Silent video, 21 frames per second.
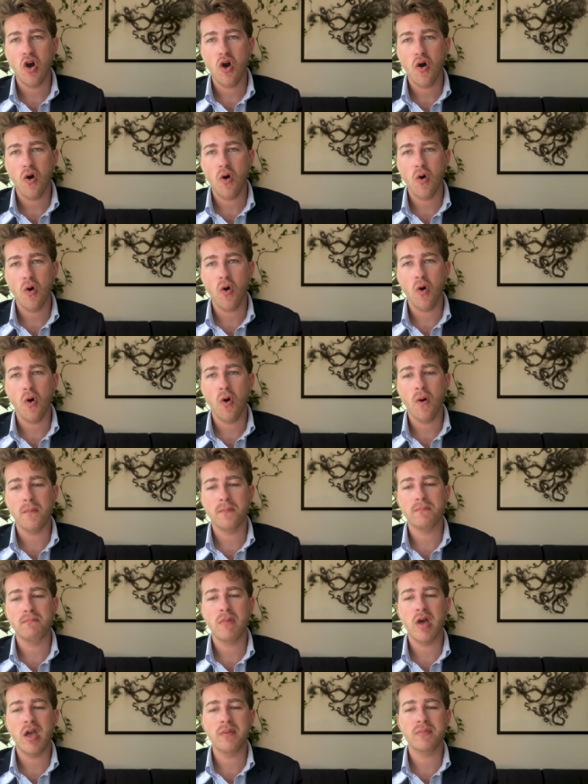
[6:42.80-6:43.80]
or
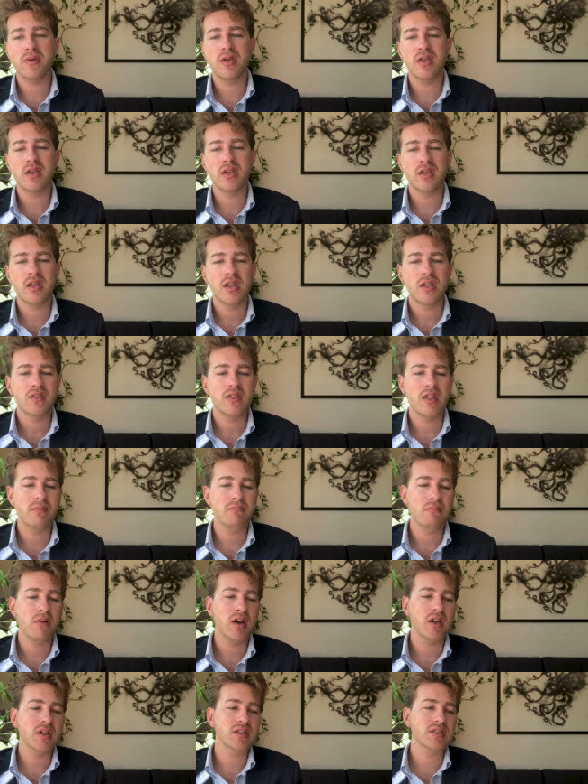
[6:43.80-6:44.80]
maybe they
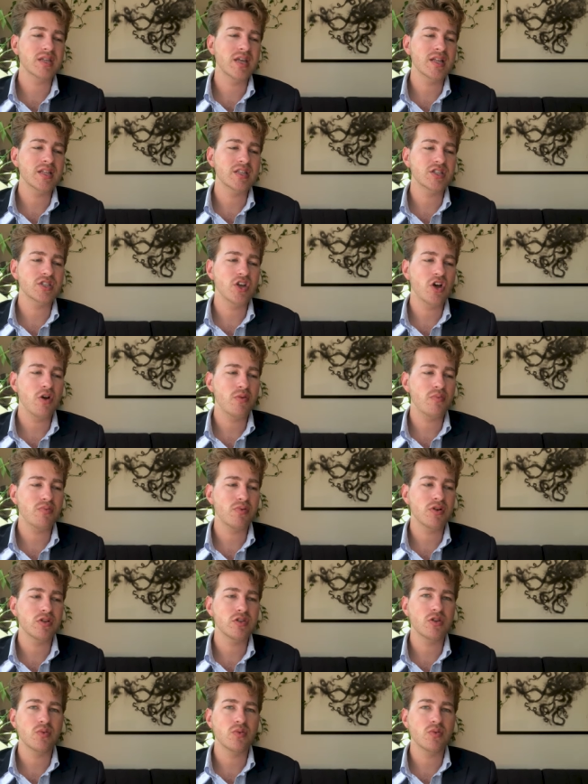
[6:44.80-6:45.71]
might interpret